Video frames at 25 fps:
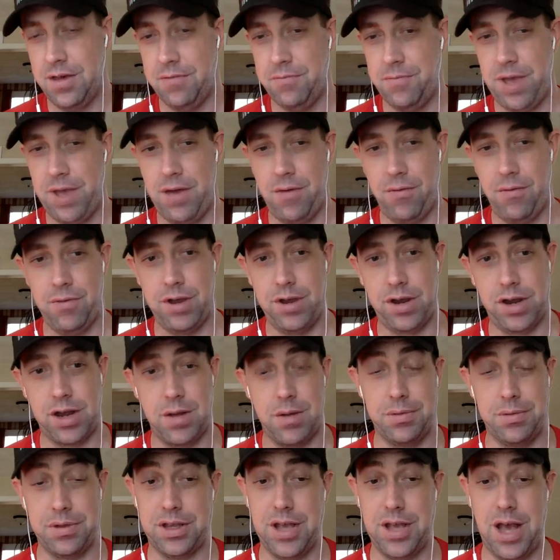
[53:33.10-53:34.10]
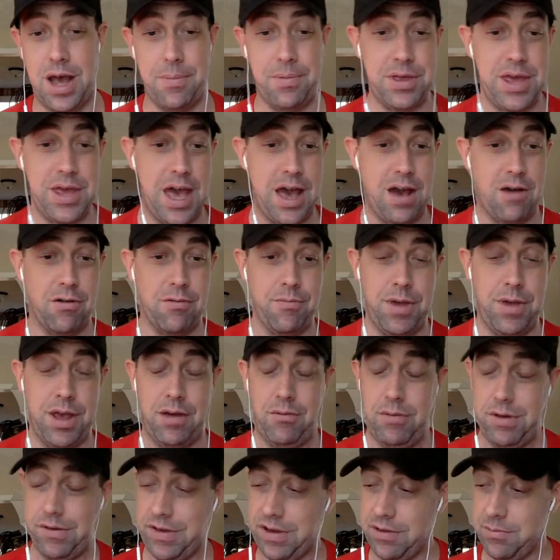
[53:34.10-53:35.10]
man, we are coming to the top of the hour,
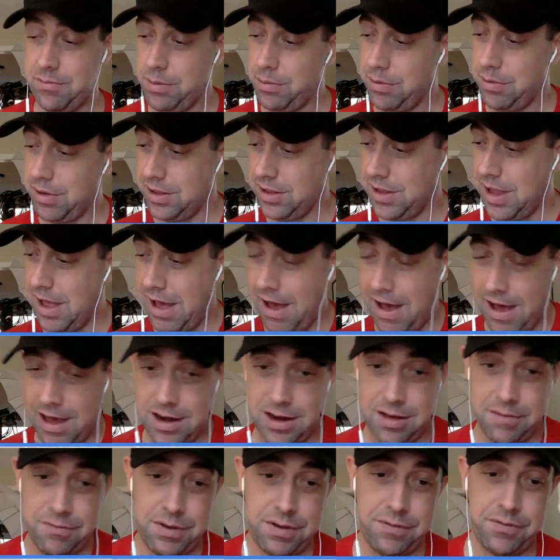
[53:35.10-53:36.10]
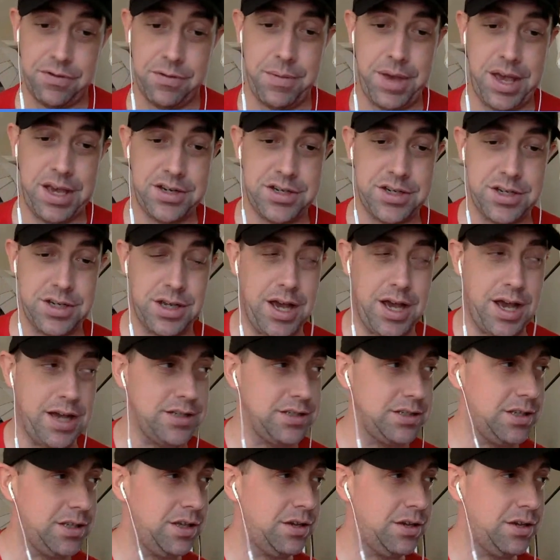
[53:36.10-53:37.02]
man. We've given people a lot of information, guys.